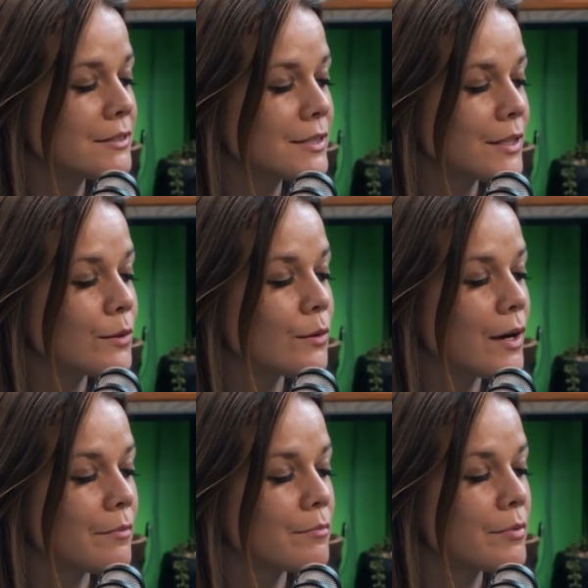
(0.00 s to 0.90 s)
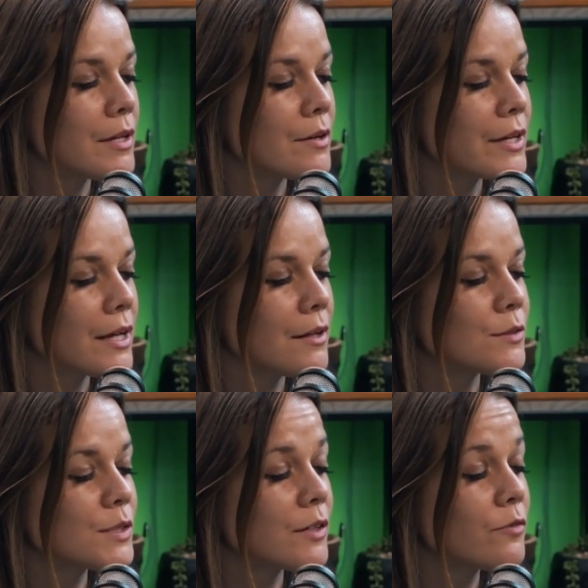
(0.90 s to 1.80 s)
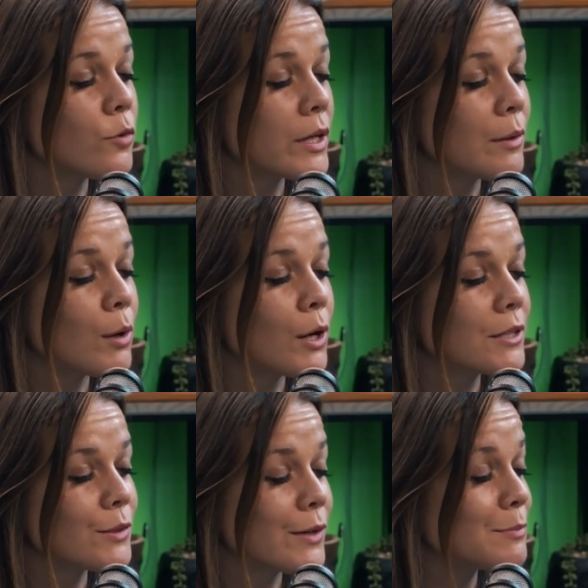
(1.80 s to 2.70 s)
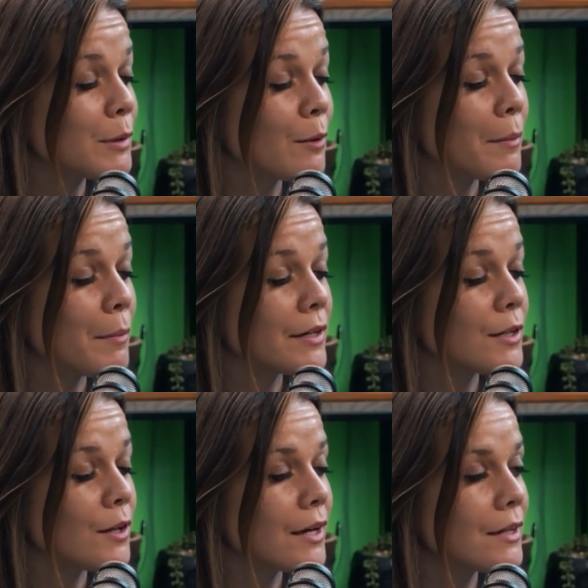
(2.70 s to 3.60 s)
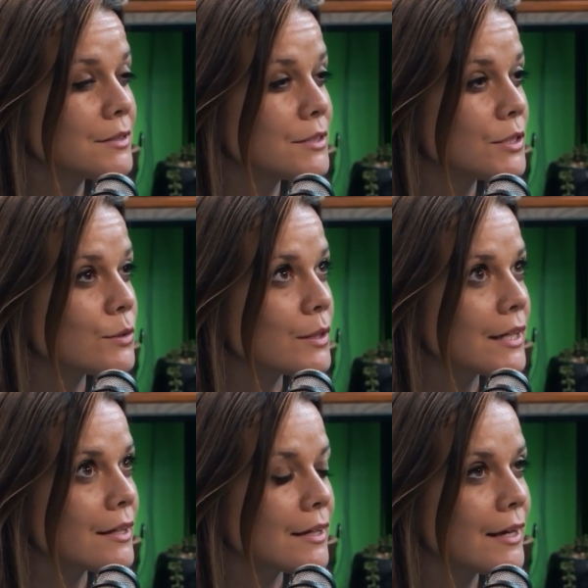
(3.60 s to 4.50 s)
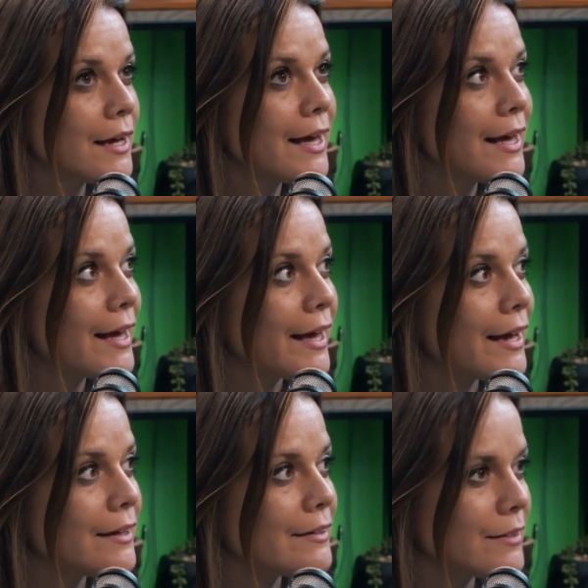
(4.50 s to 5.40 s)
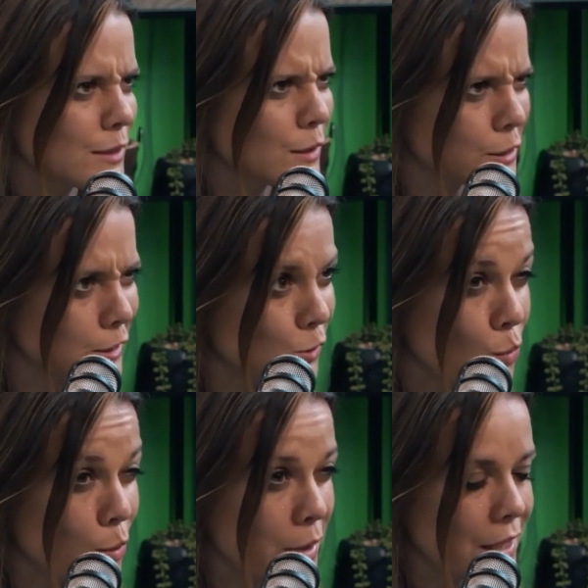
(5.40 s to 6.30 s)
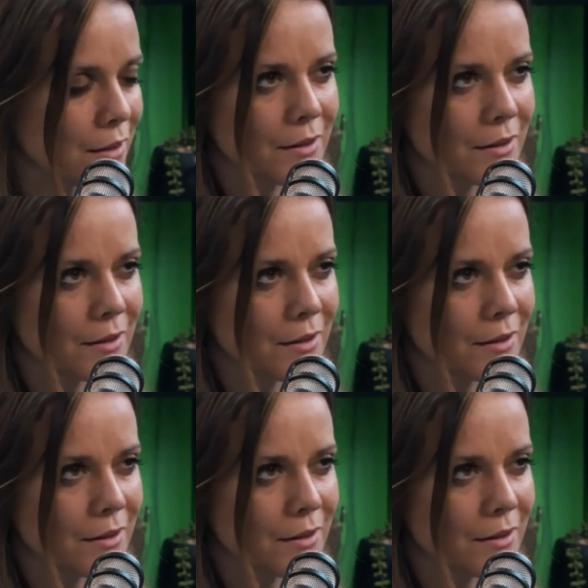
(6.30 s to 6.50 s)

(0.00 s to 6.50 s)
so I'm getting close to that 40 mark. So that's been on my mind a lot too lately, and especially as a woman,